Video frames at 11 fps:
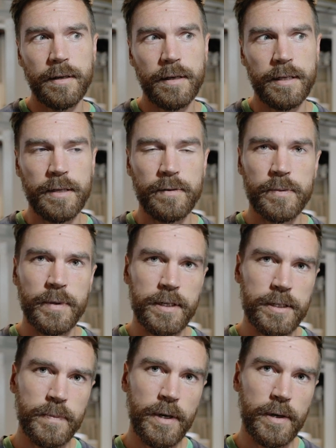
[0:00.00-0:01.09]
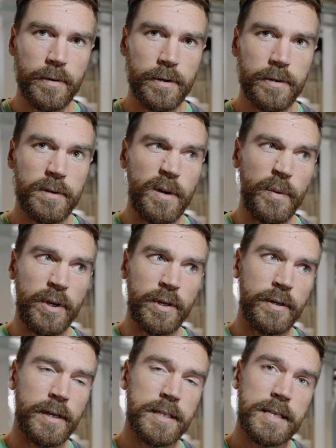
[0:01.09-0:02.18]
Because there was a bunch of smoke, and we
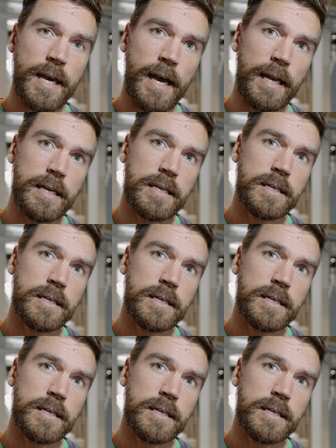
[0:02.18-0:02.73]
couldn't go outside.